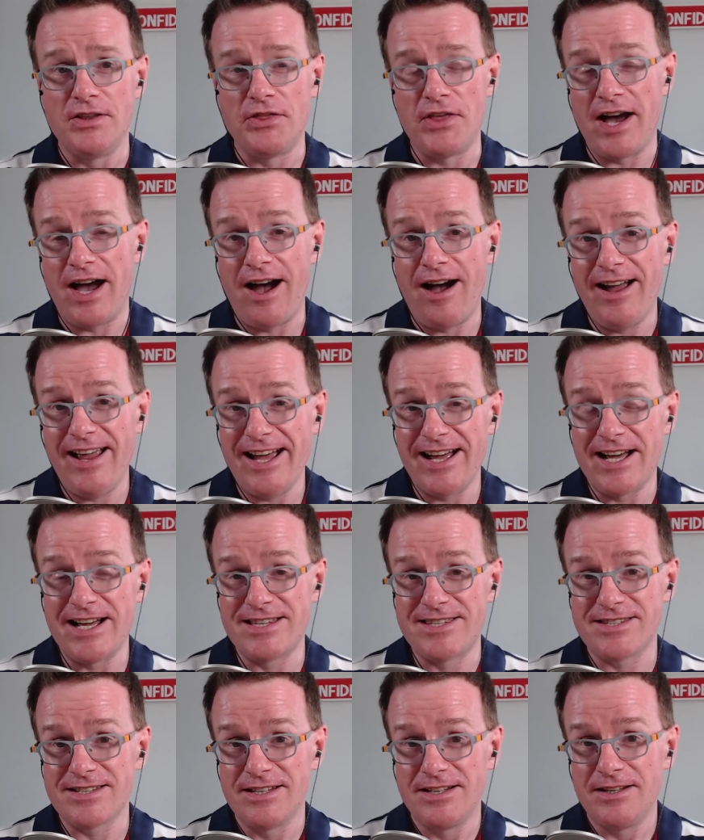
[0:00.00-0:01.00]
that I
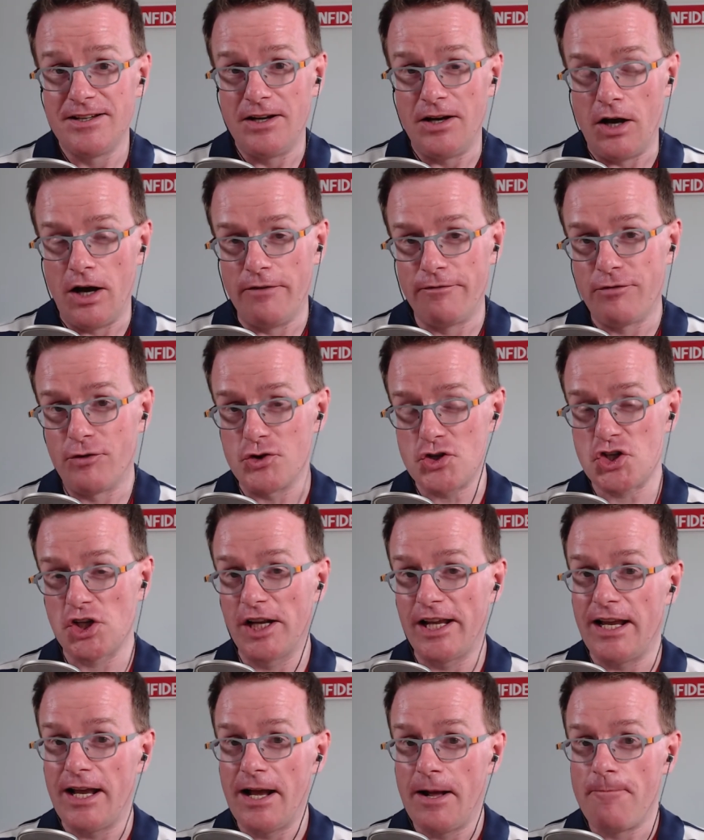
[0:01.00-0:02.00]
had,
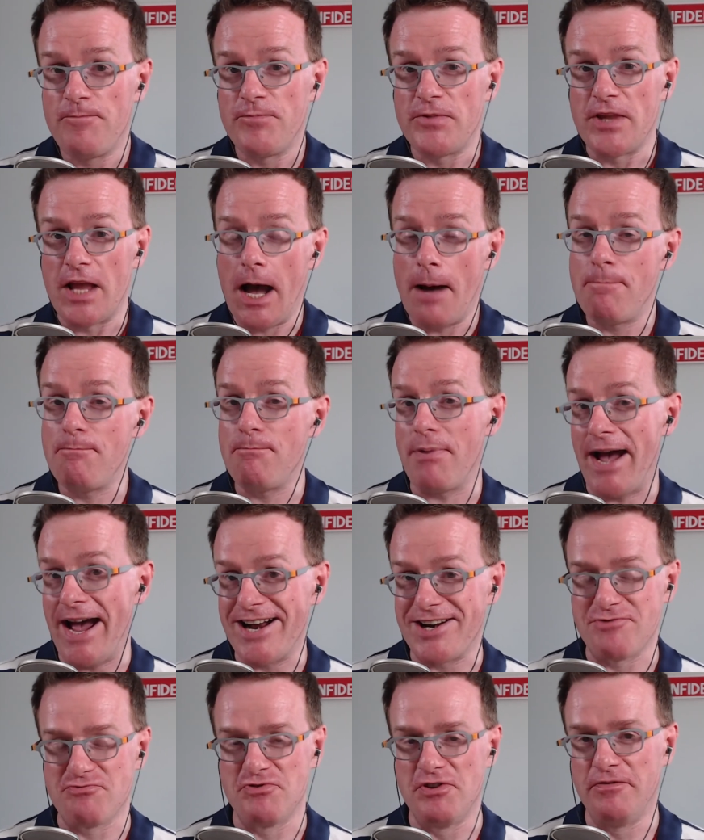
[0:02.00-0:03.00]
unfortunately, a
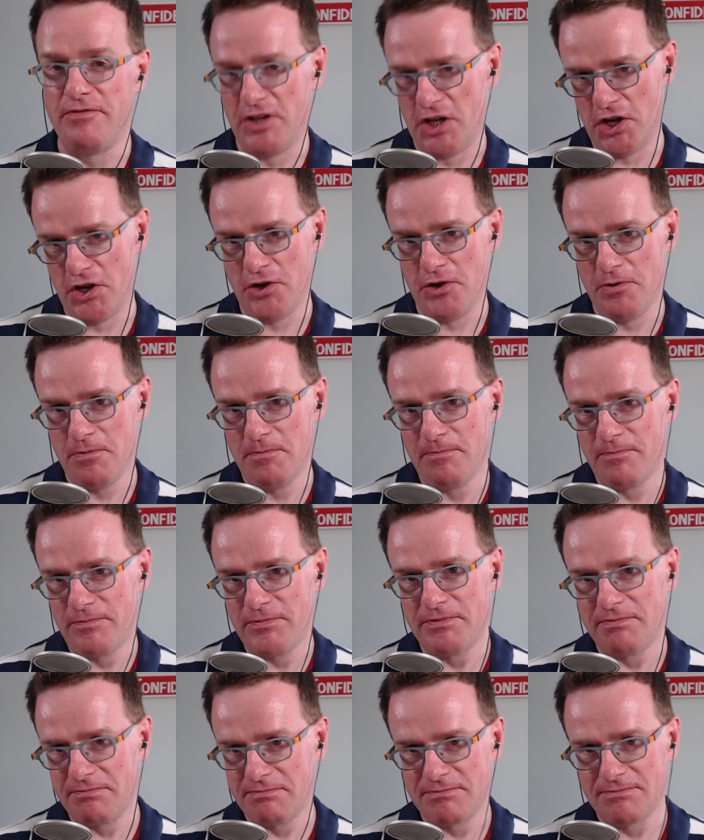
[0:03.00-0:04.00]
bad review
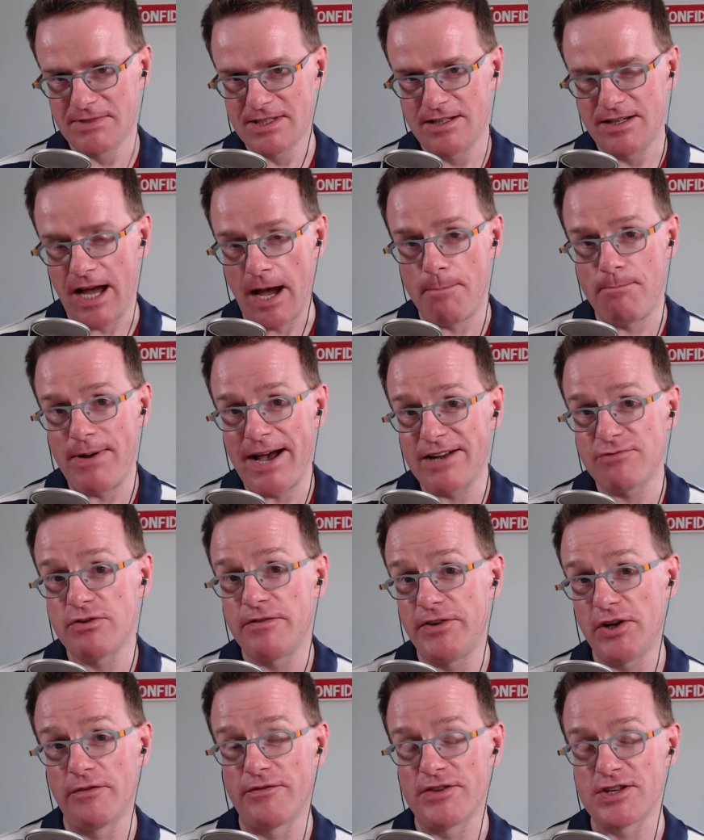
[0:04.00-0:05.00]

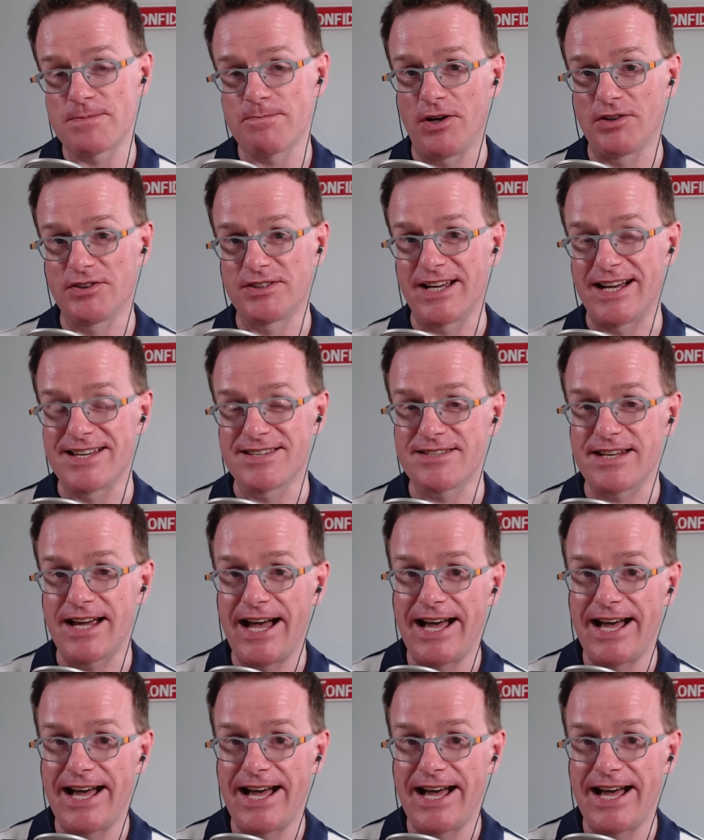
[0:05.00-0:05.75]
of this podcast.